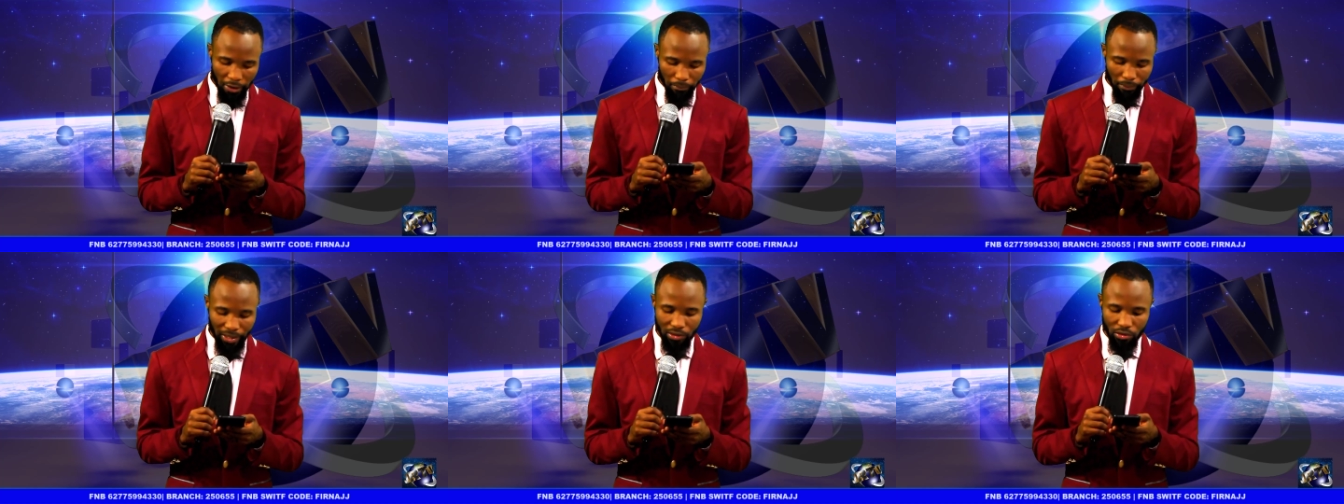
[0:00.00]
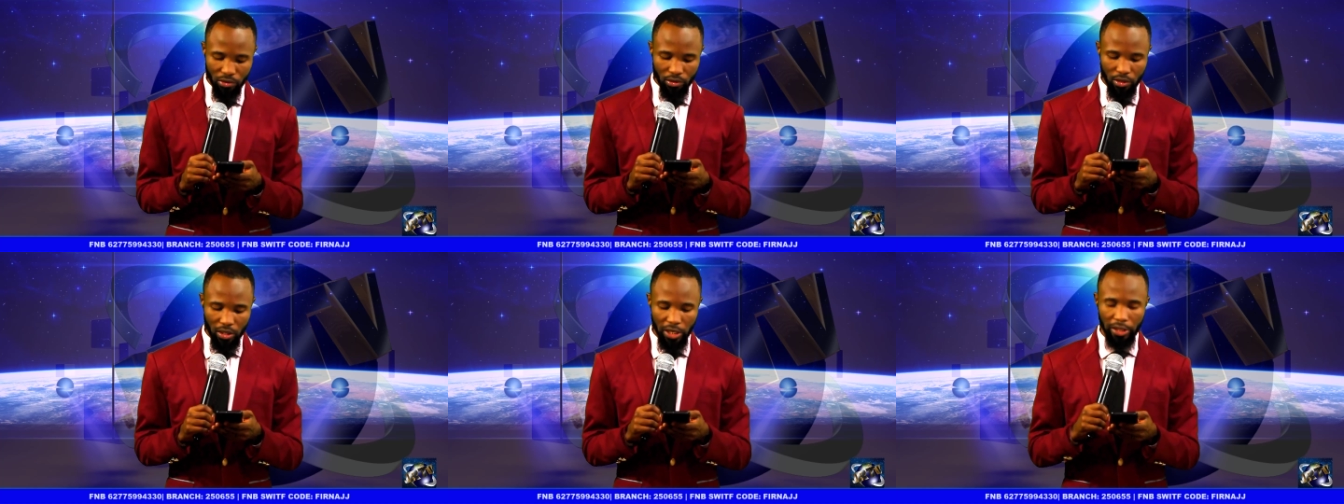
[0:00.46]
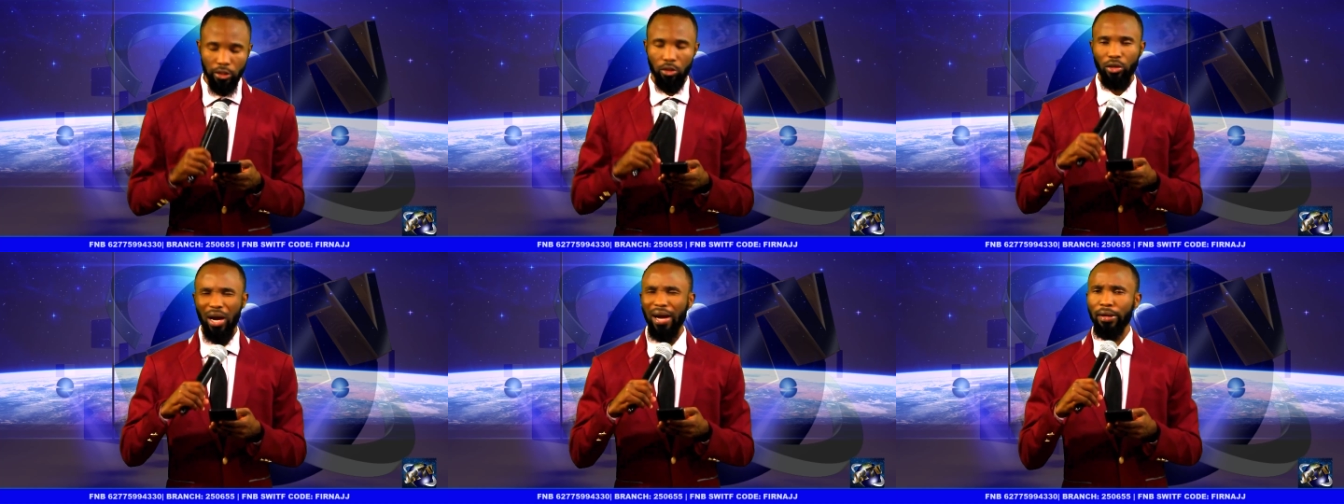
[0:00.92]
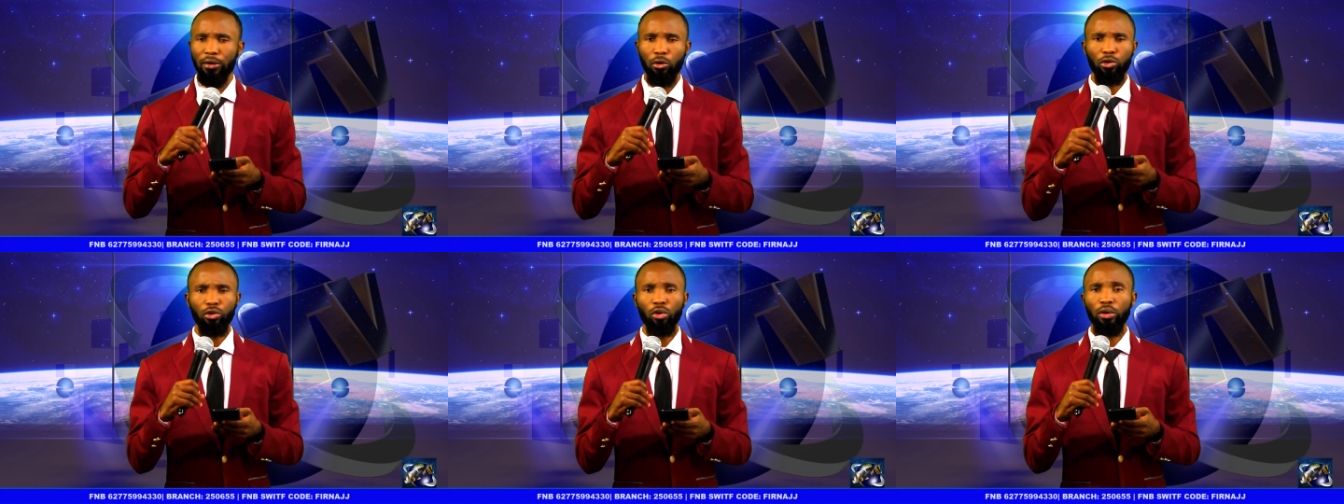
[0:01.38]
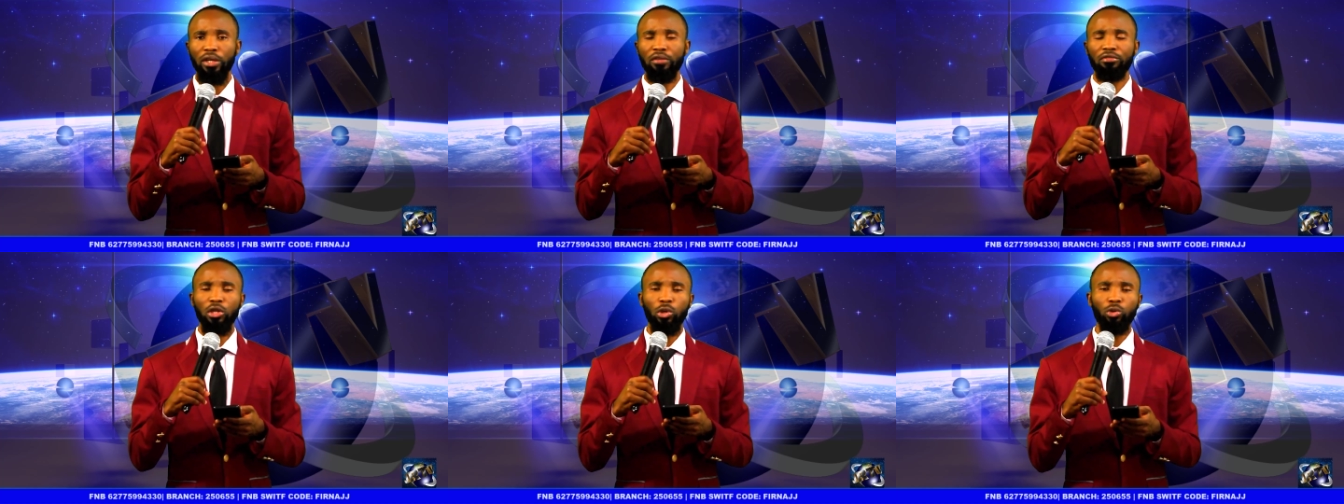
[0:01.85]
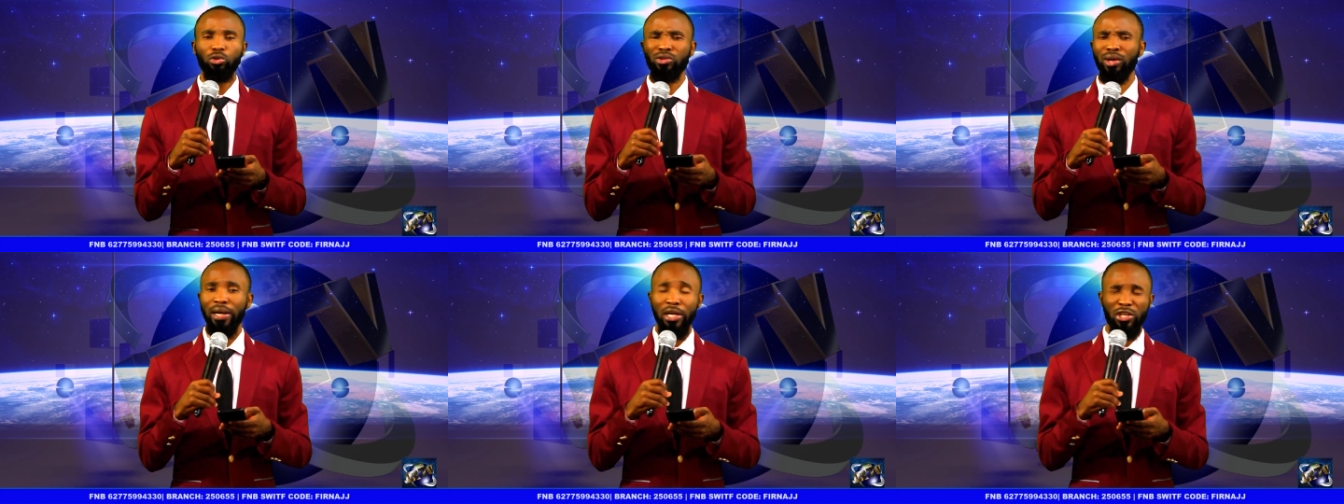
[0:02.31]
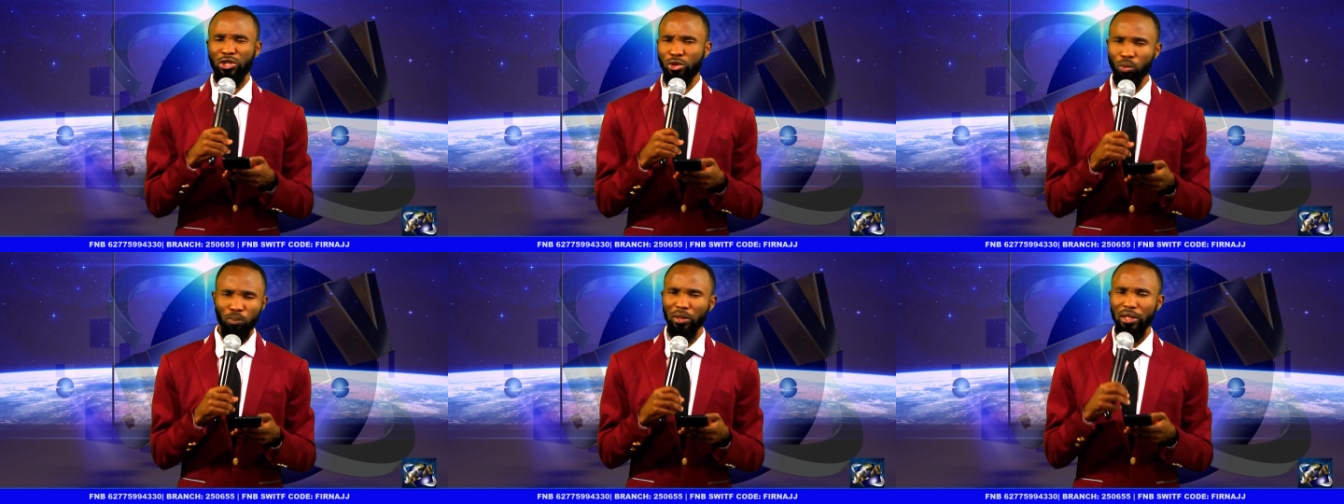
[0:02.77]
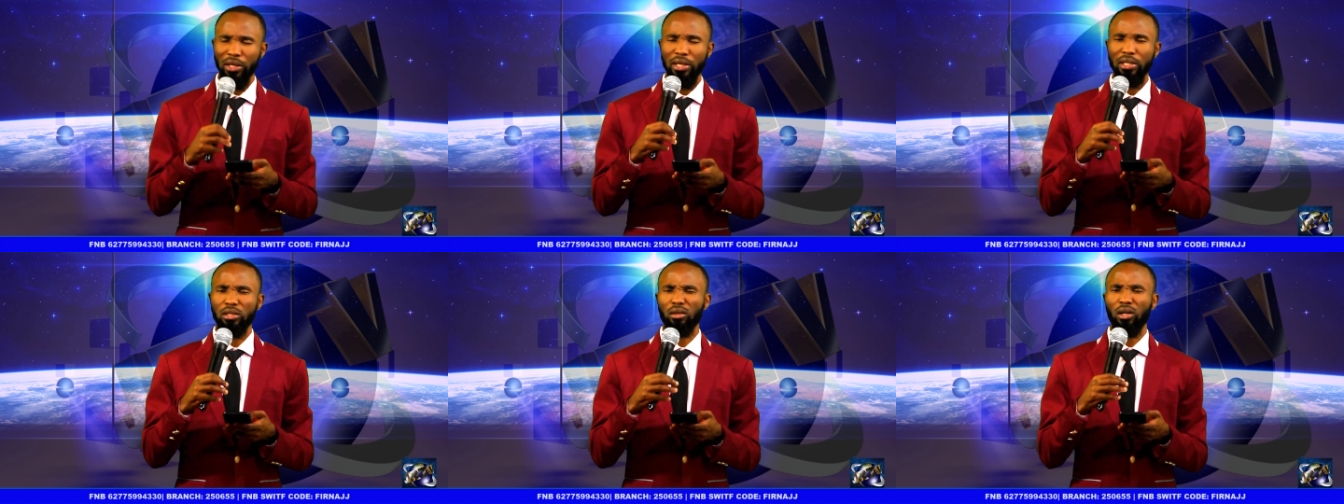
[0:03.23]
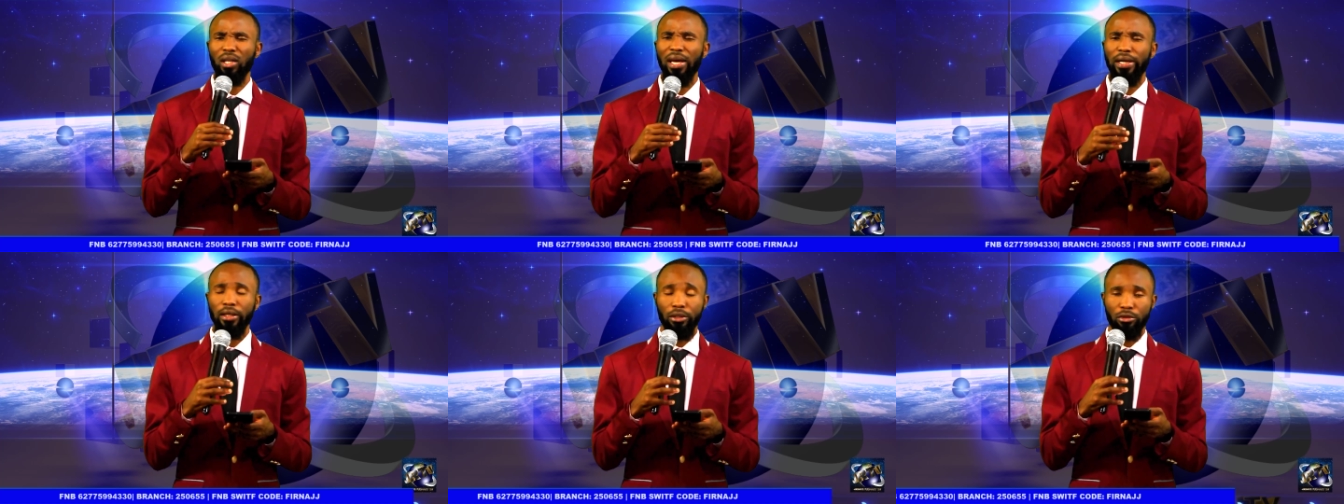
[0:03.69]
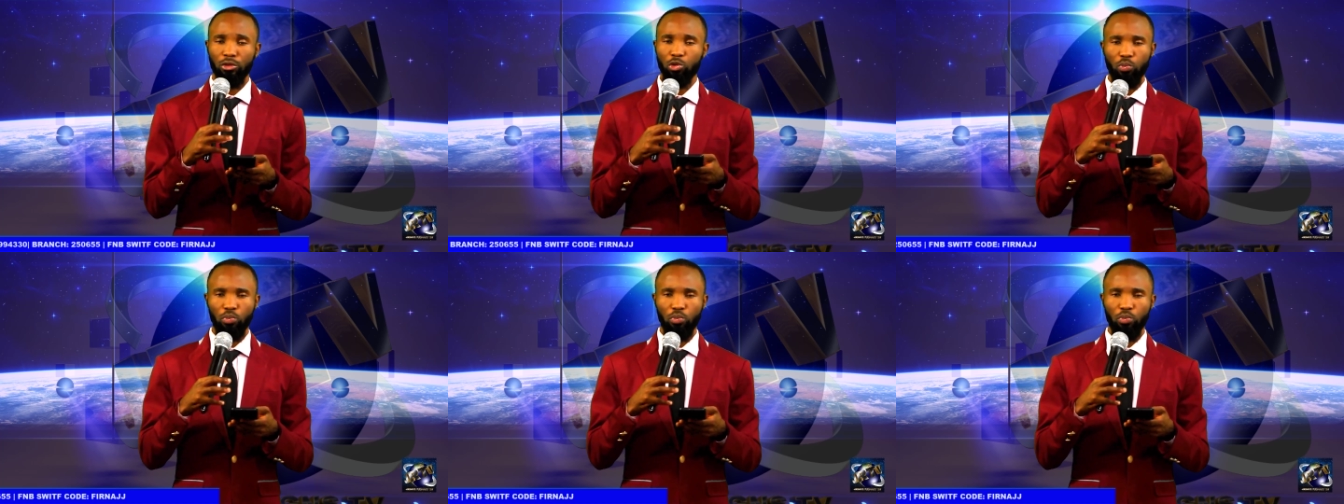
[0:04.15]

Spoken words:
but I don't know if it looked like a duplicate or like